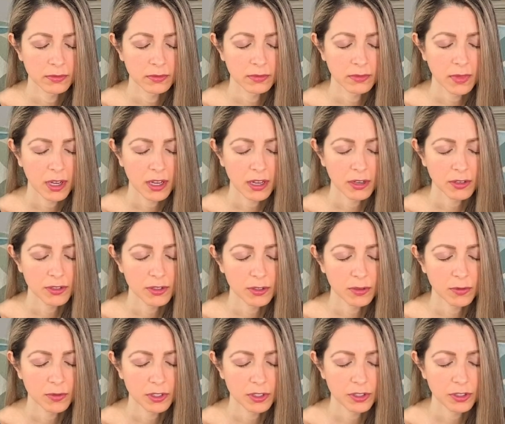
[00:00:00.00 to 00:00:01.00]
I also
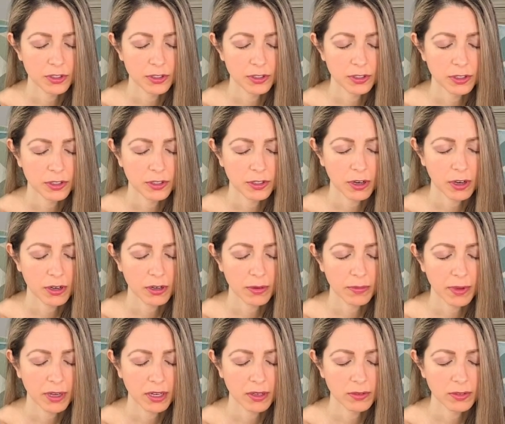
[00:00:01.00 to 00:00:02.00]
wish to talk
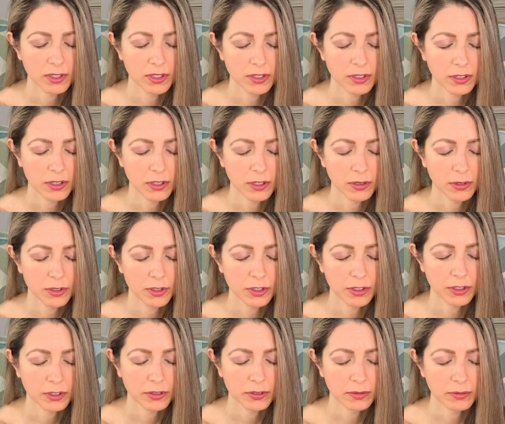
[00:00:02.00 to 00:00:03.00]
about disclosure.